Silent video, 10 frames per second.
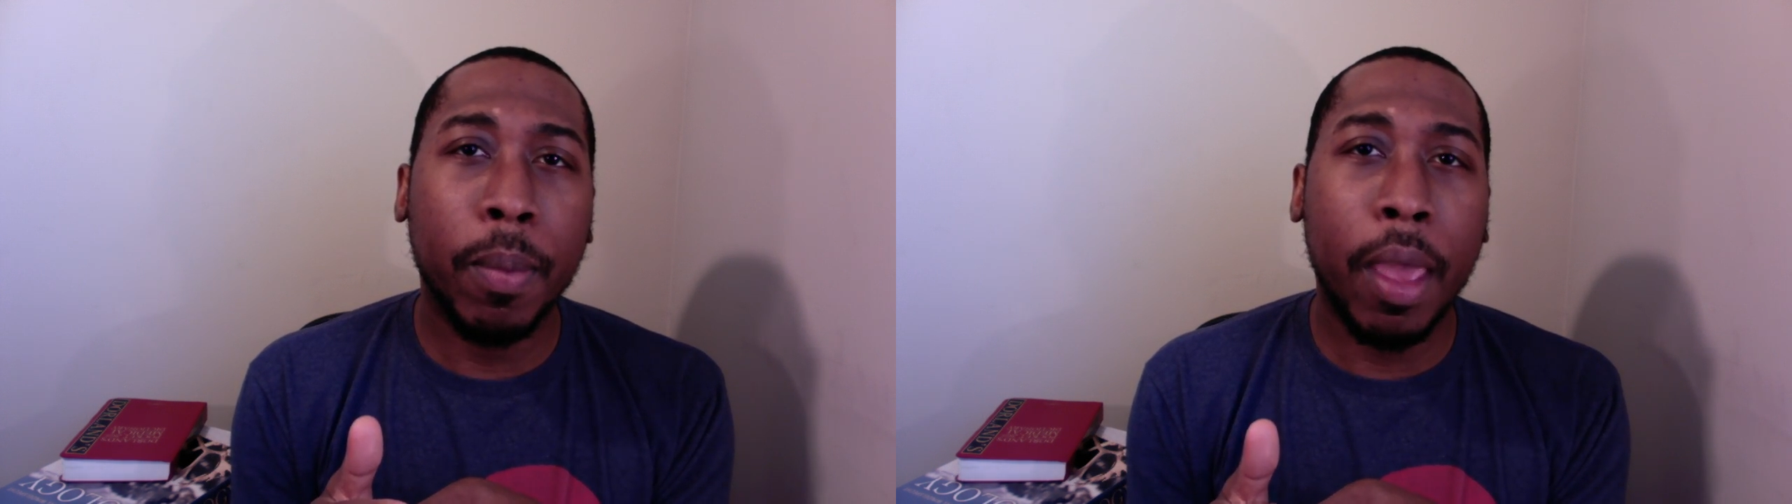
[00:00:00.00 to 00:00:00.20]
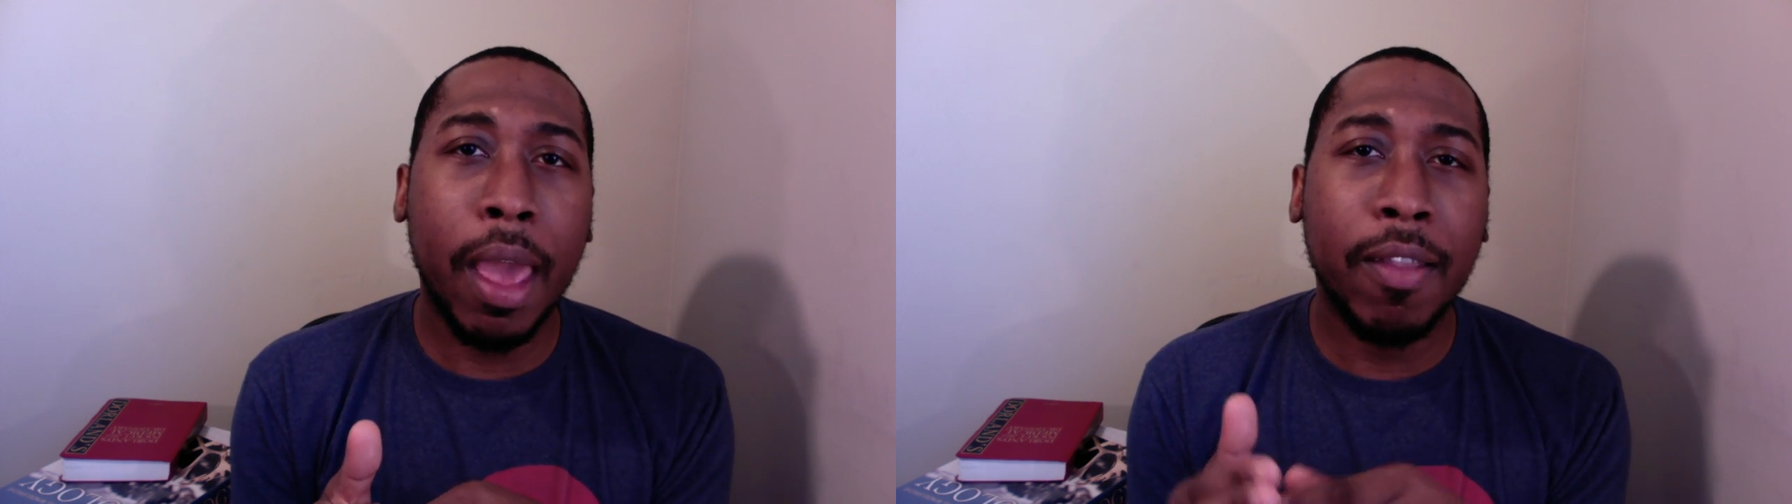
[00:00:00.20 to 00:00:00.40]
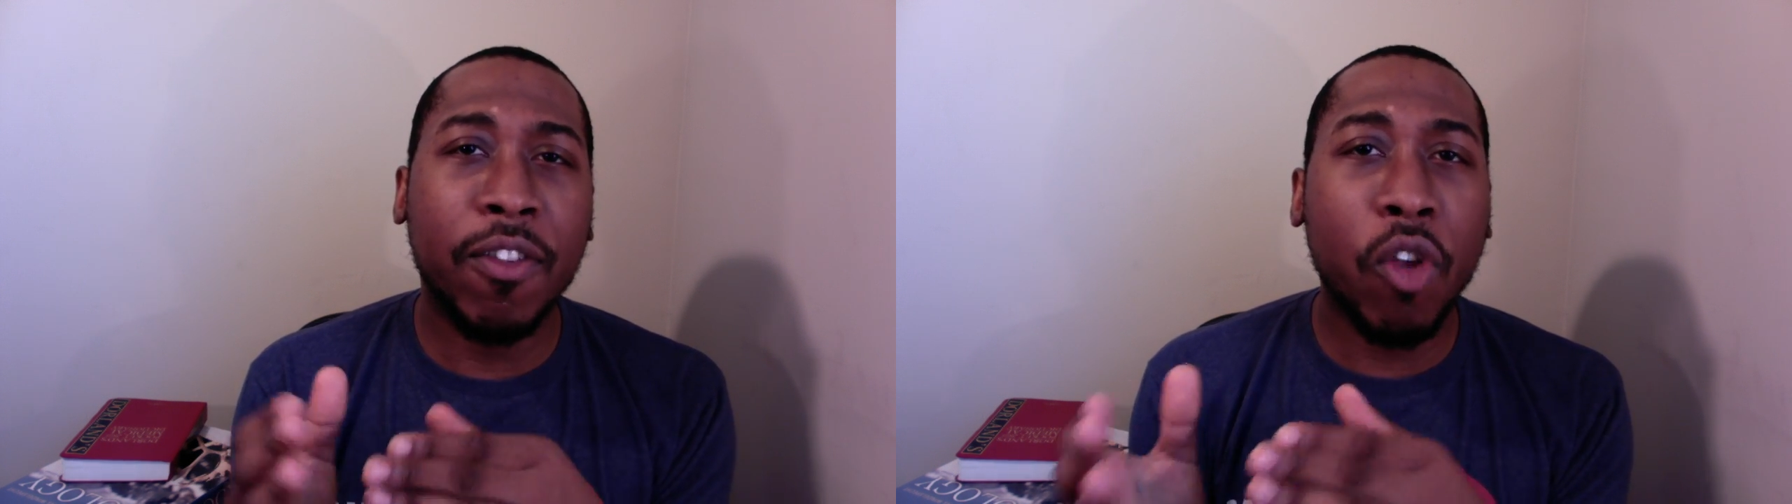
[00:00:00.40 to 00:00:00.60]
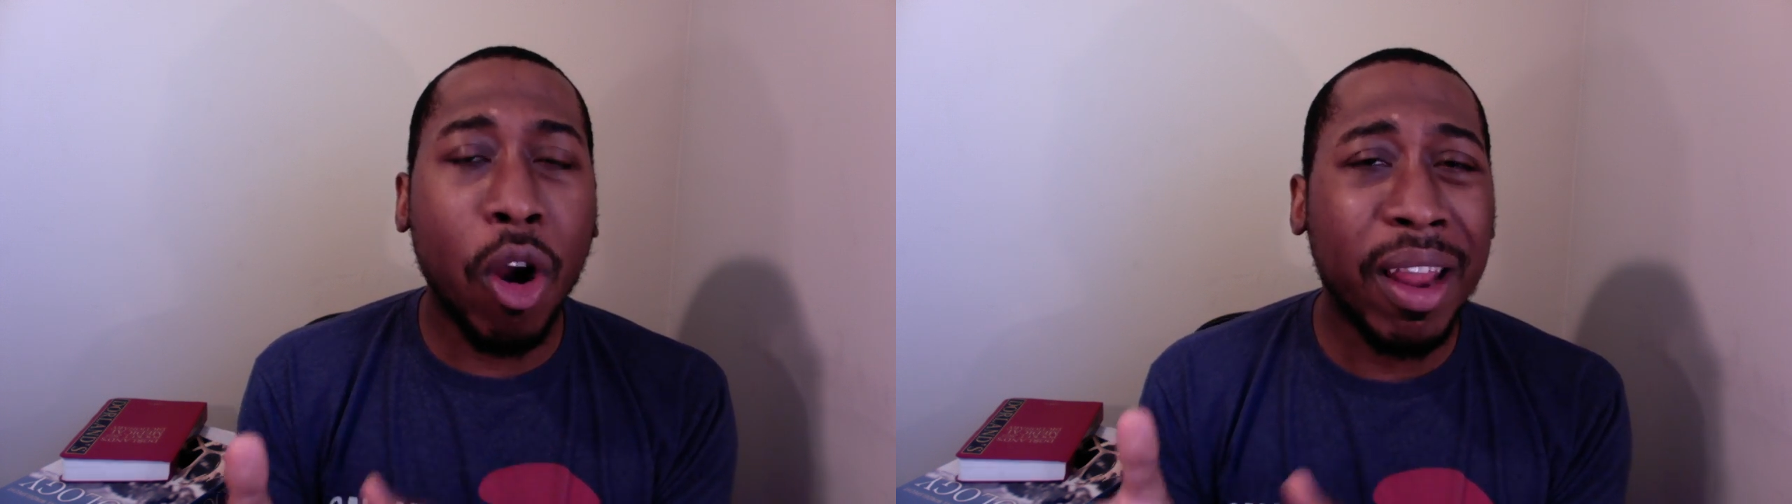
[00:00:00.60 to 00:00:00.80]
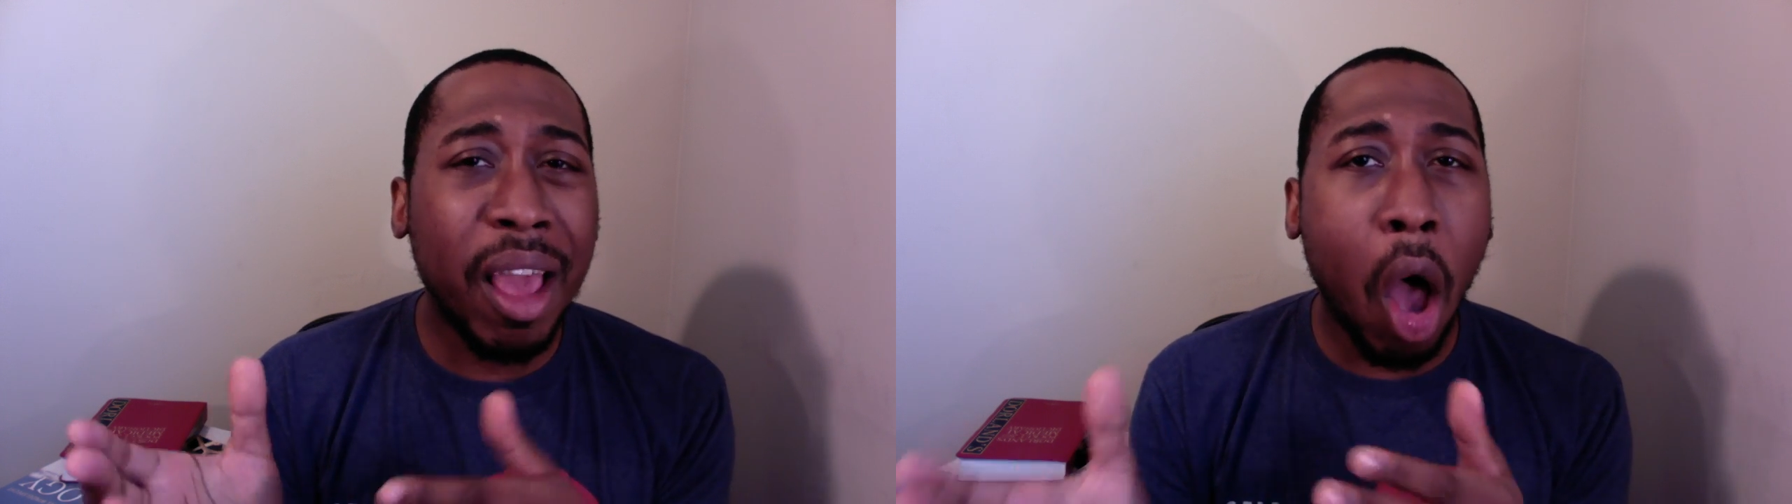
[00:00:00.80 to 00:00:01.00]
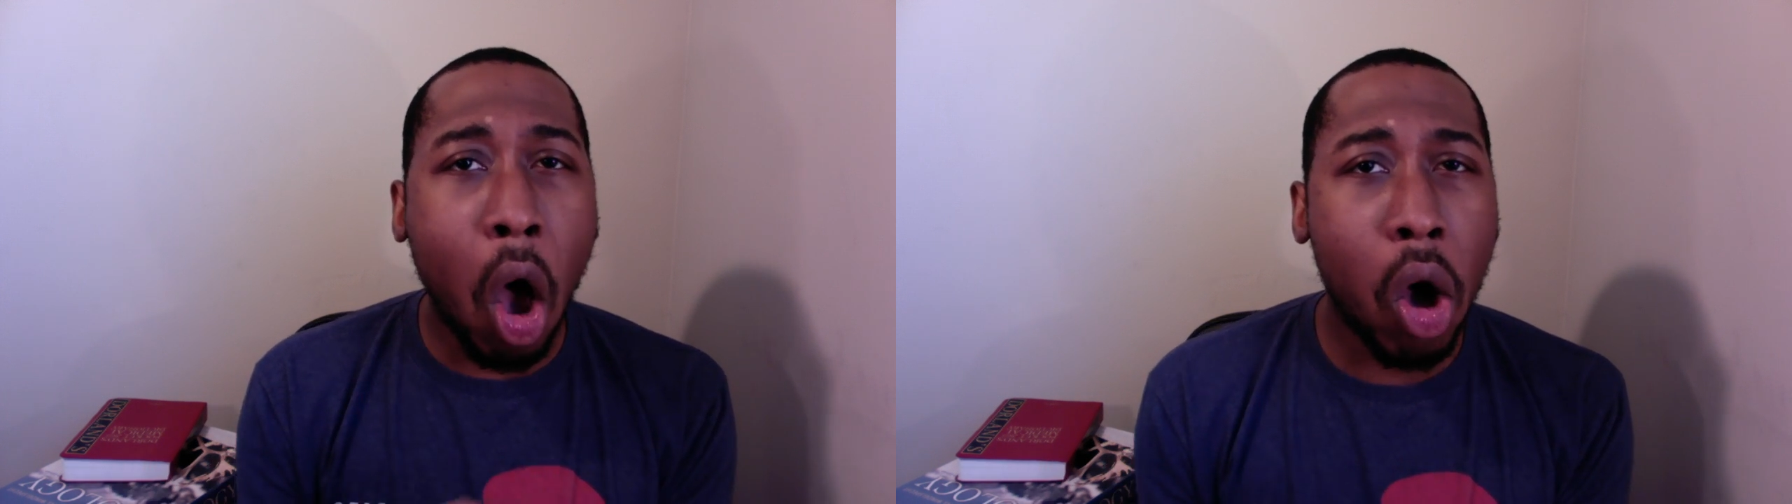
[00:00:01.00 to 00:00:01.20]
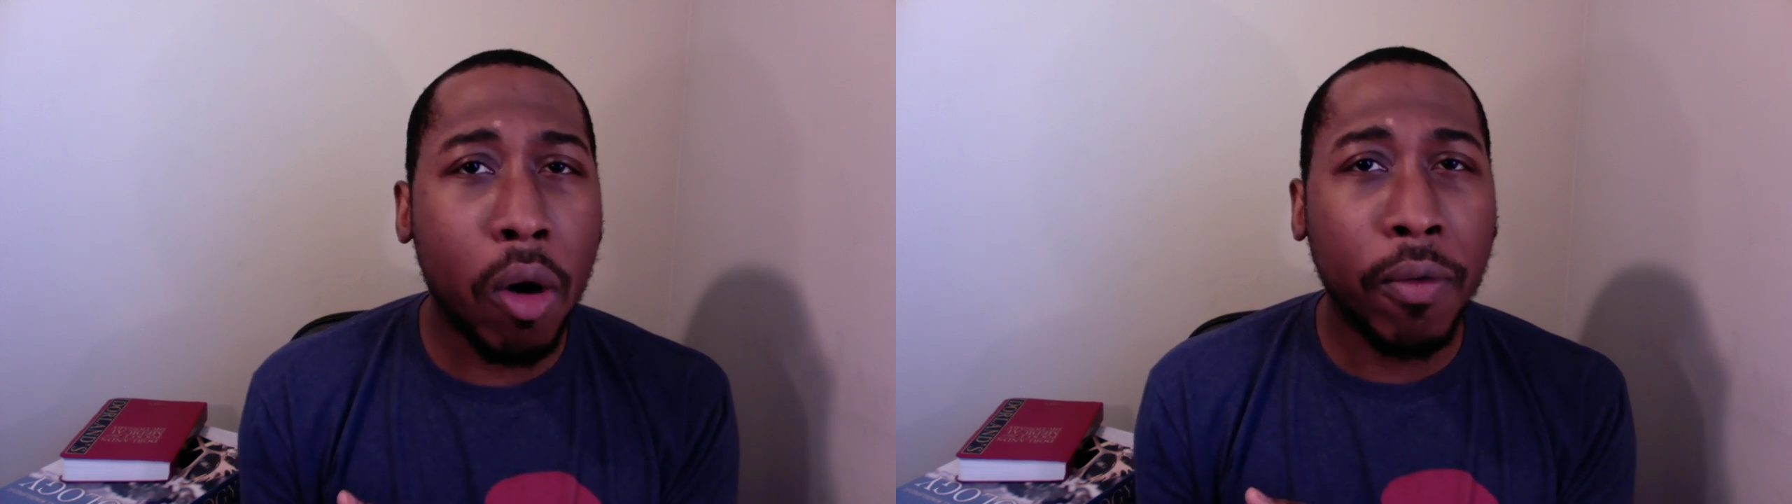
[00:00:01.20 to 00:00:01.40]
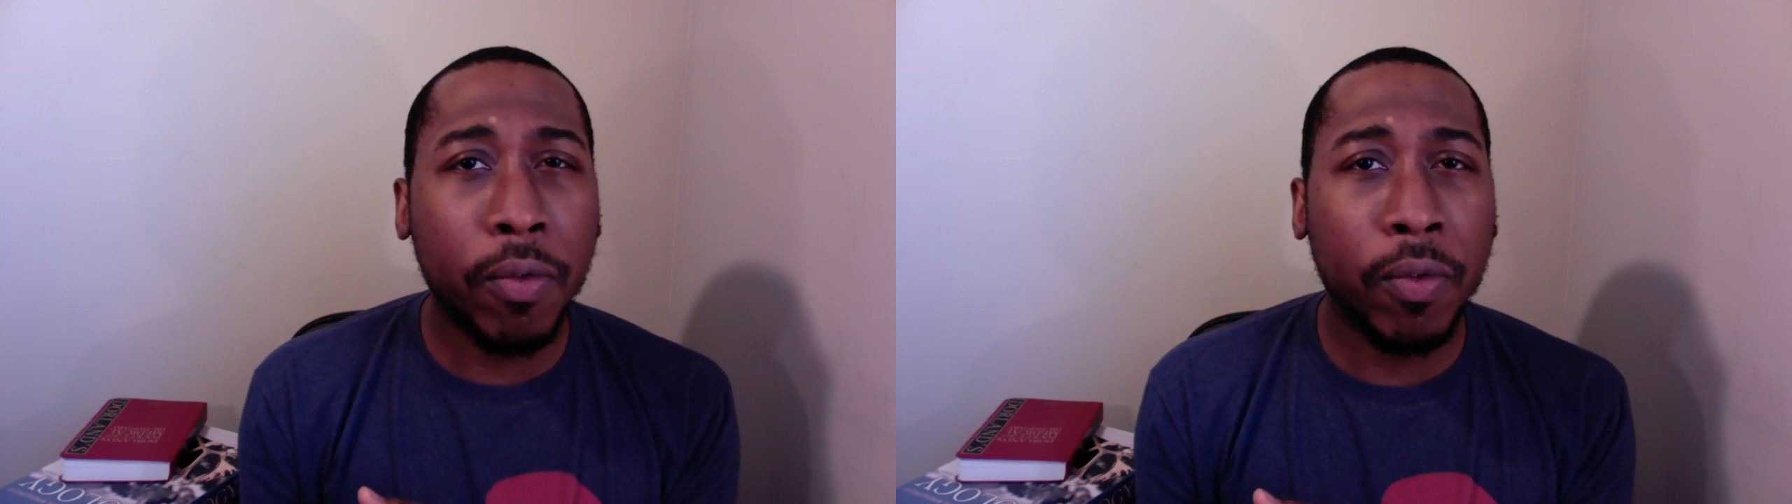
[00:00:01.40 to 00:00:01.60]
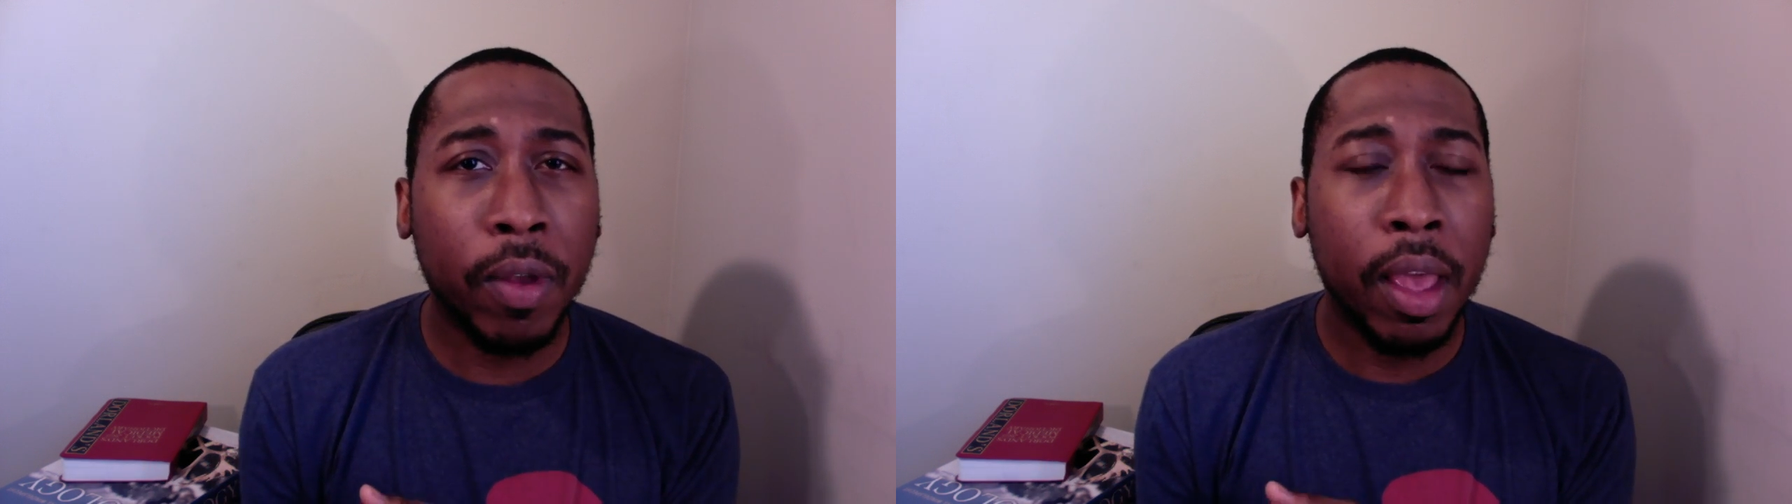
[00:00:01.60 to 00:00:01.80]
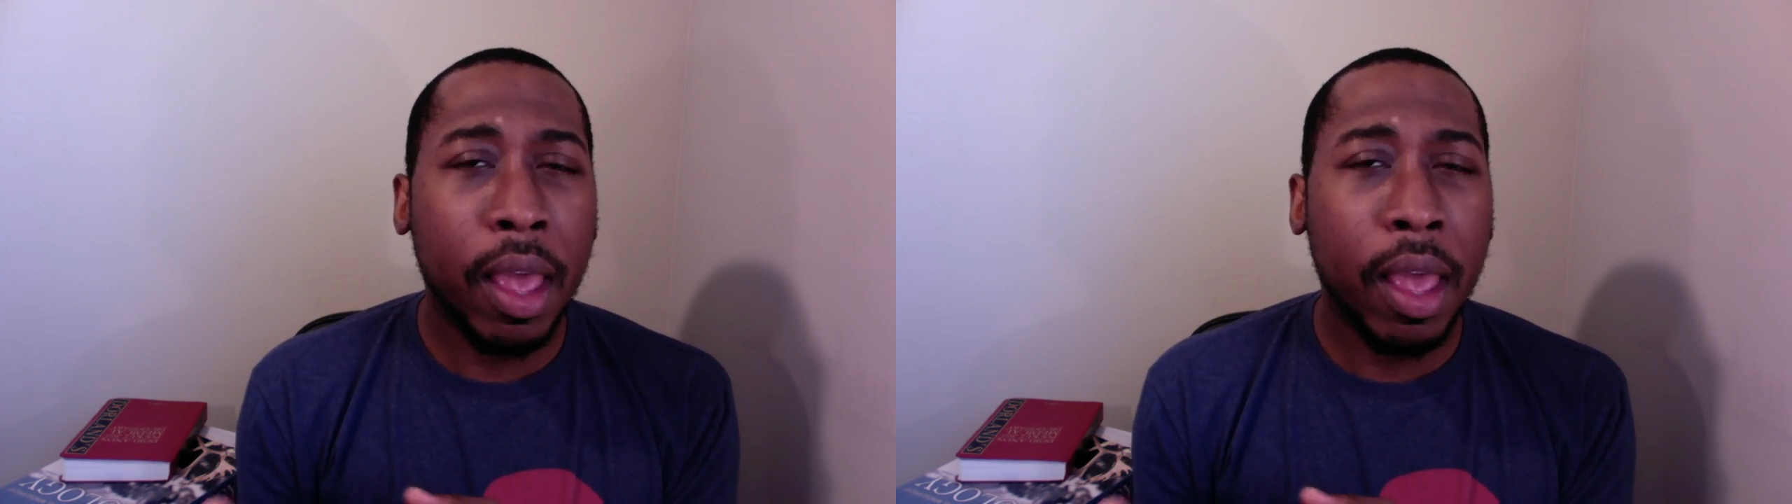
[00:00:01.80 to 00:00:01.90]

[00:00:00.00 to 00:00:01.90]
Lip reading: And starting off,